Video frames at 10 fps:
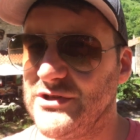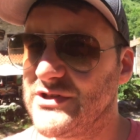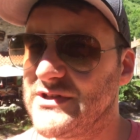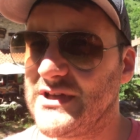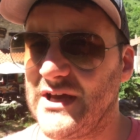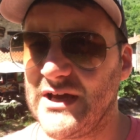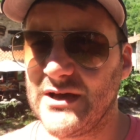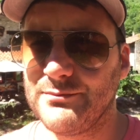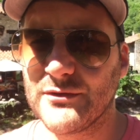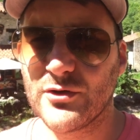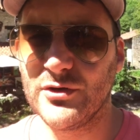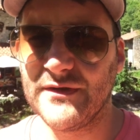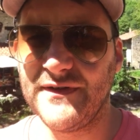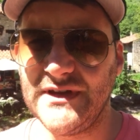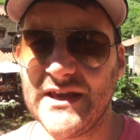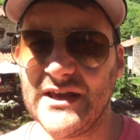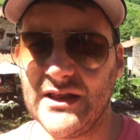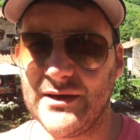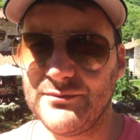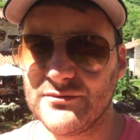We just caught the
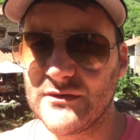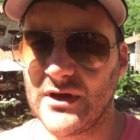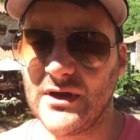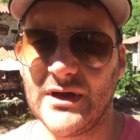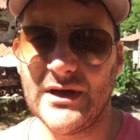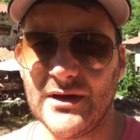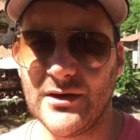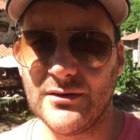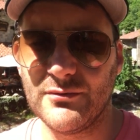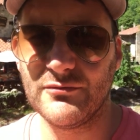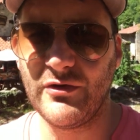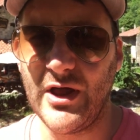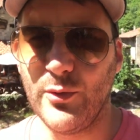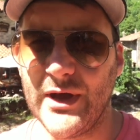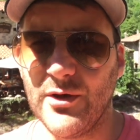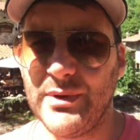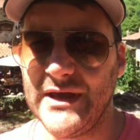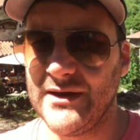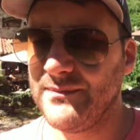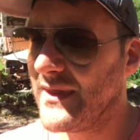funicular railway up
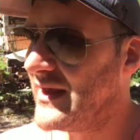here,